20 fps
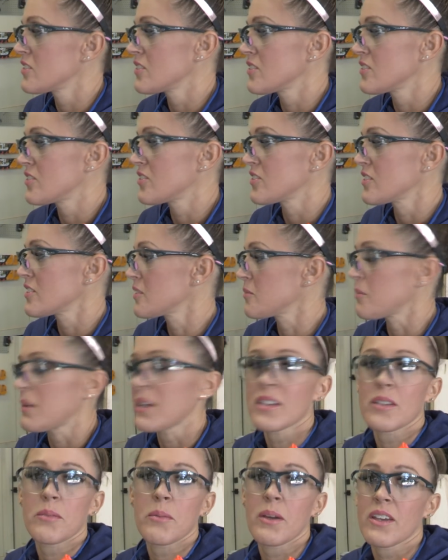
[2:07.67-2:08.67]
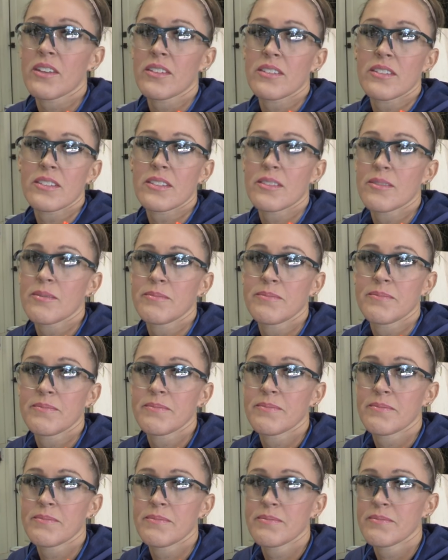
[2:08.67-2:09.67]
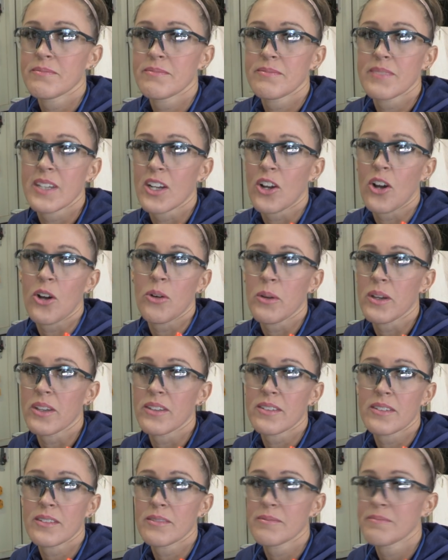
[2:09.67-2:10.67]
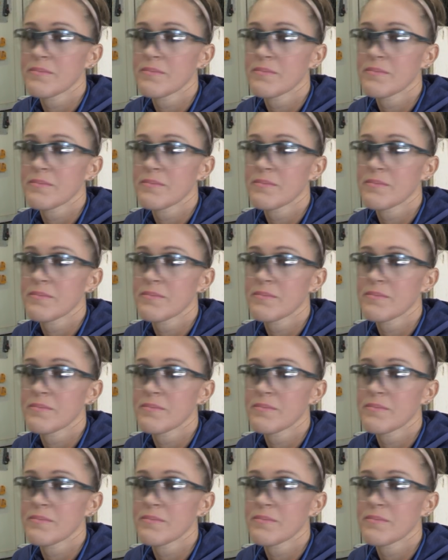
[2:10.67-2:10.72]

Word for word: She's just making a mess. 34 and a half. Like always,